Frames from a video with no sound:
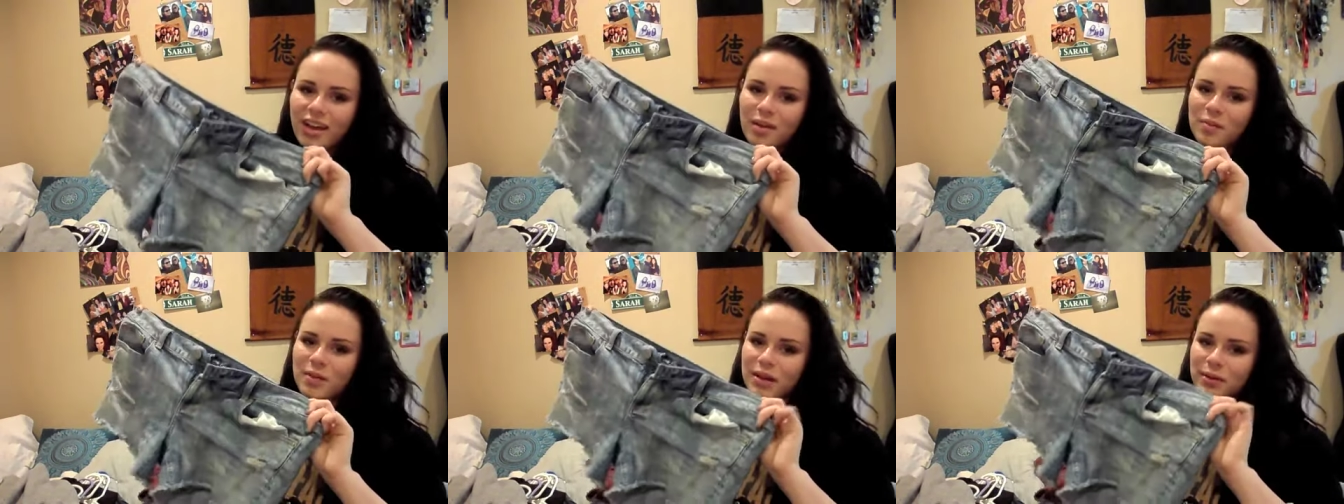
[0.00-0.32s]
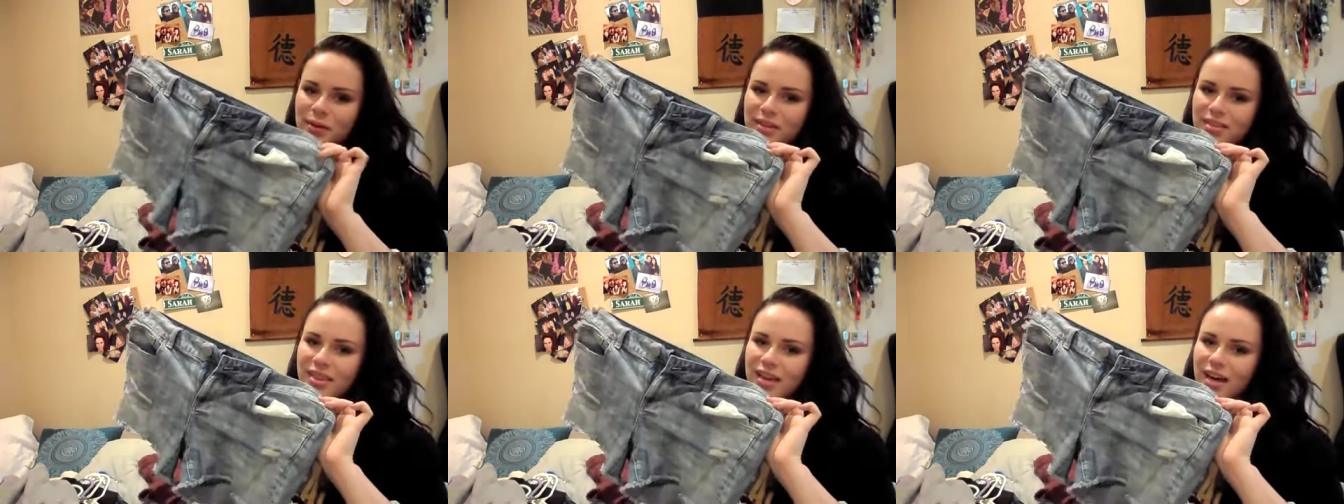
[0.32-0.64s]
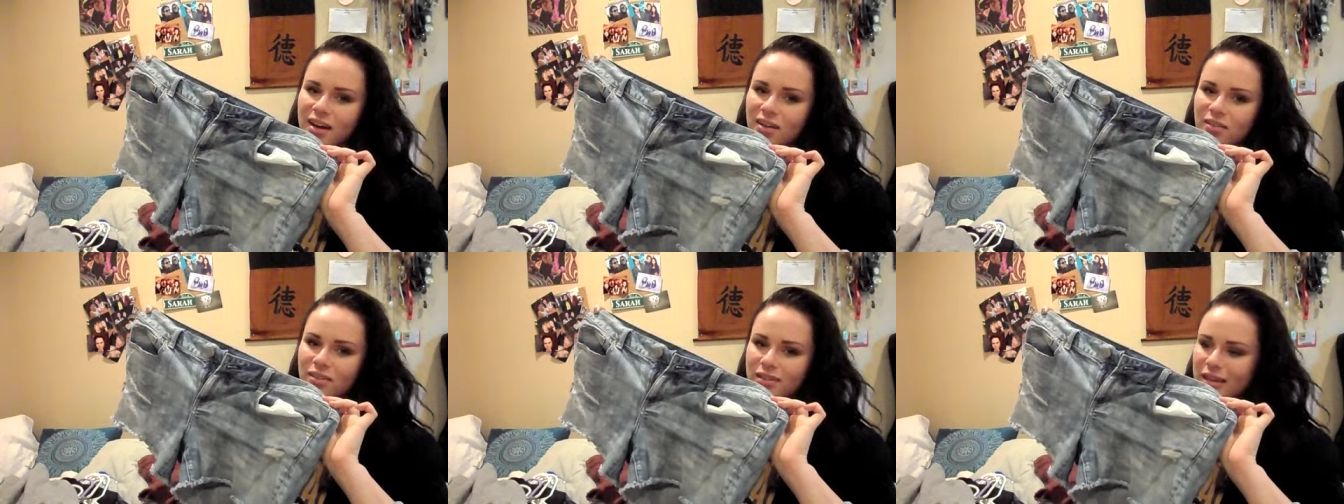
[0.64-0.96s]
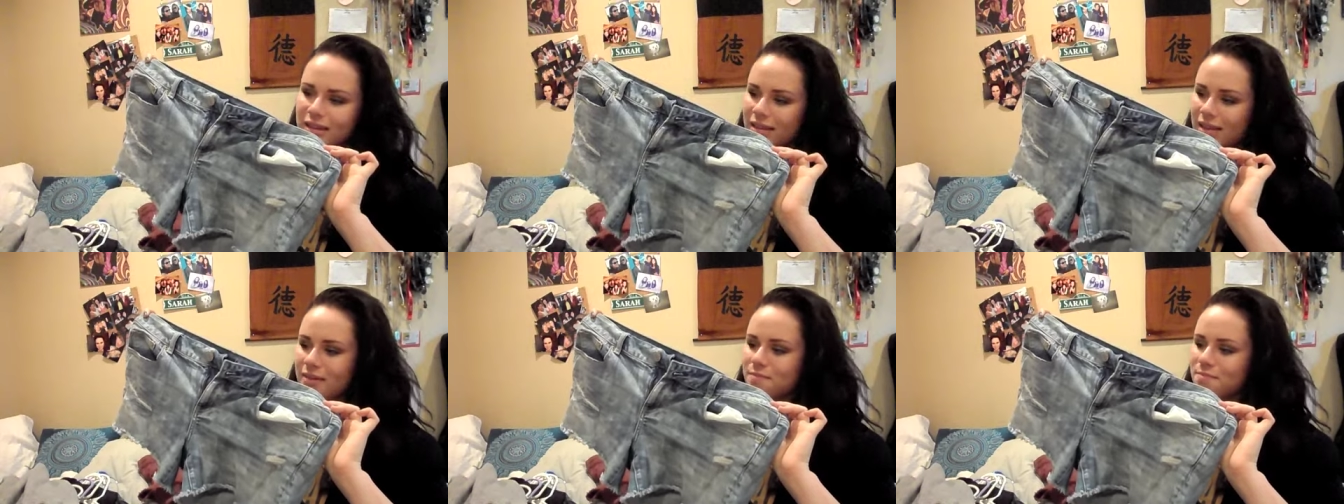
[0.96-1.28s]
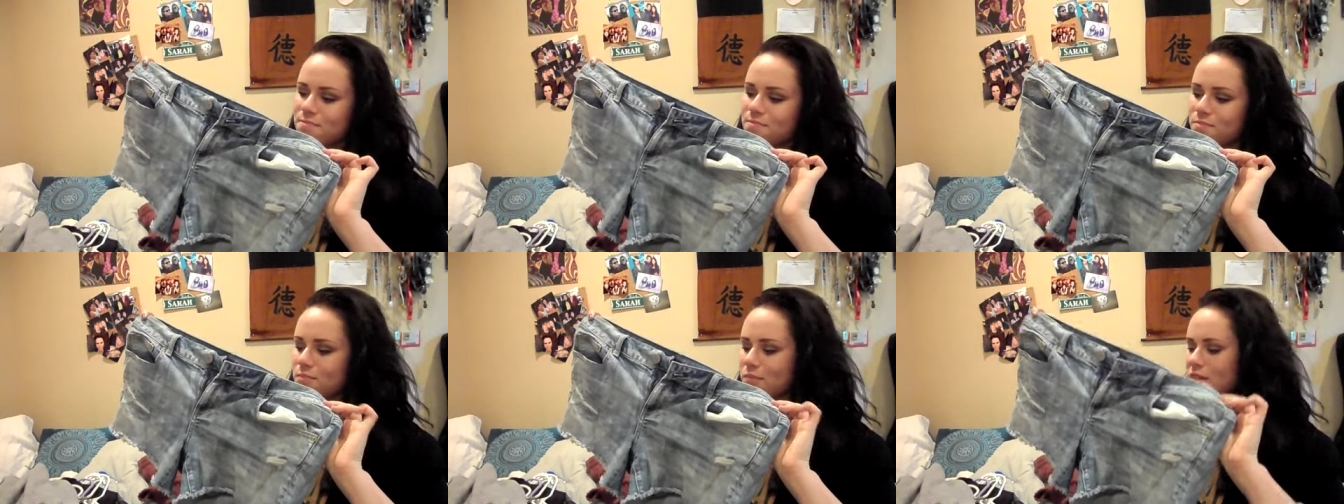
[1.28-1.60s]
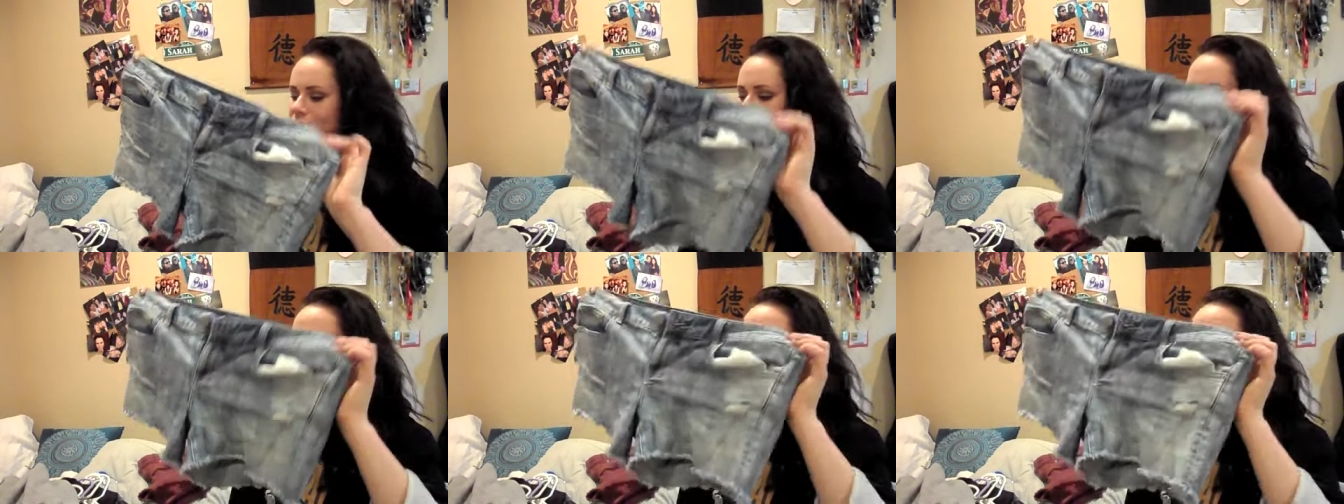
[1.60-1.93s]
But anyway, they kind of look like that,
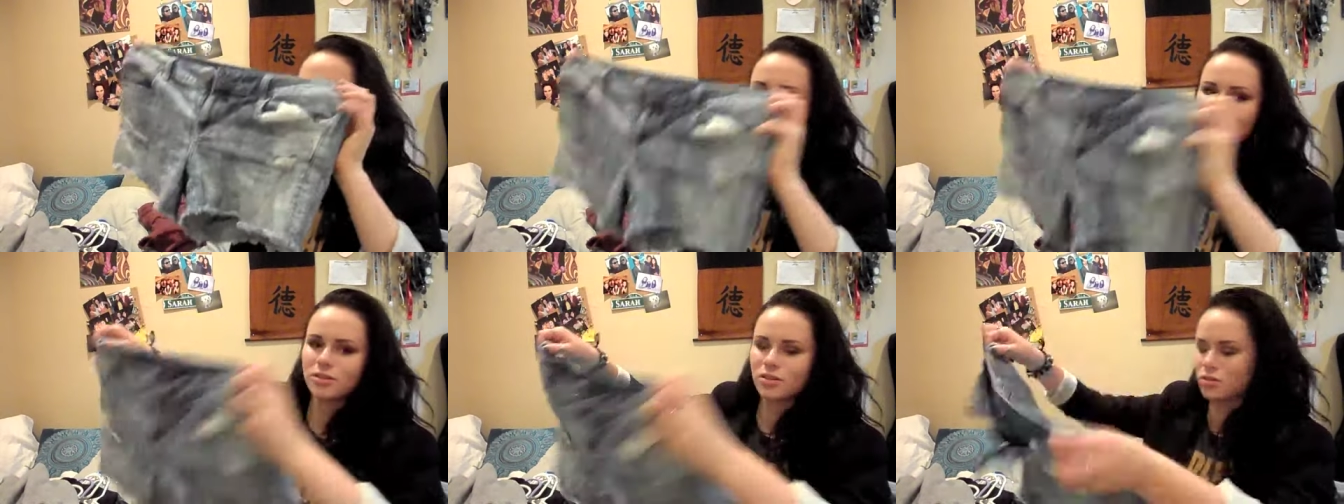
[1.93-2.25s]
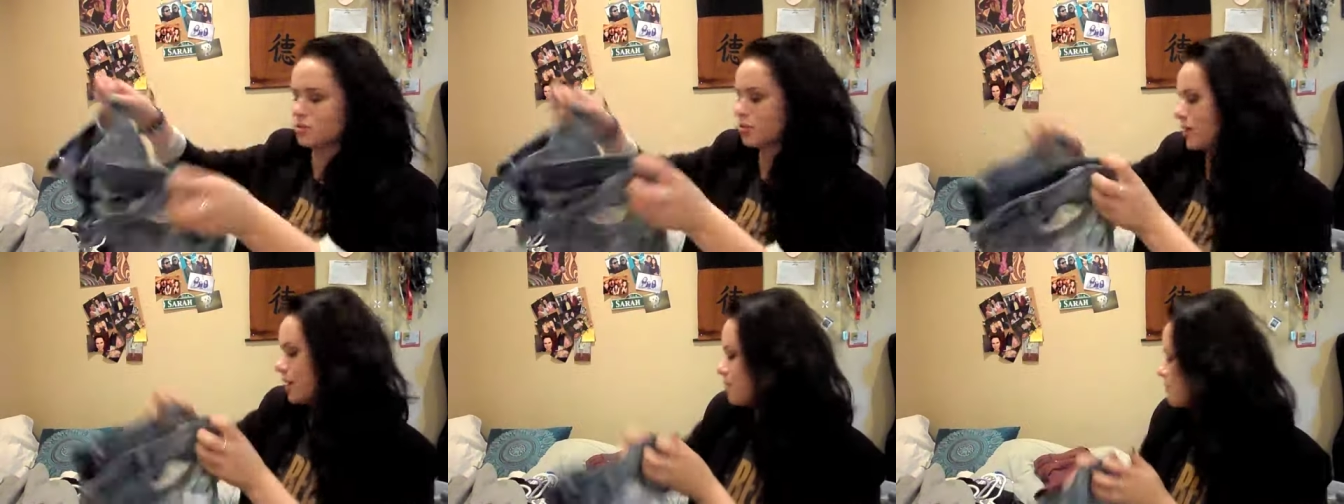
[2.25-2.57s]
so I just thought I'd show that.